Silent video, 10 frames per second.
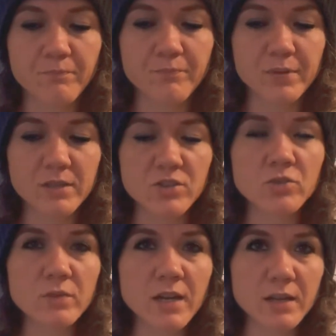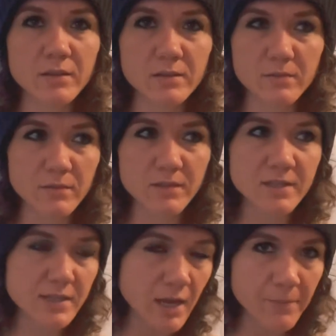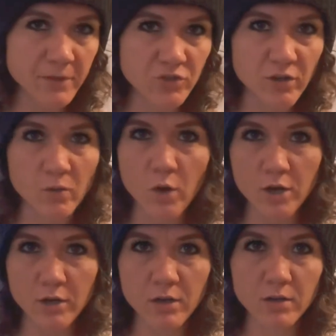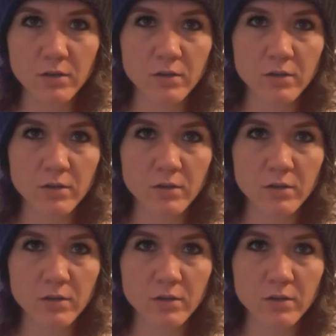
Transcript: but do not stop and drink water.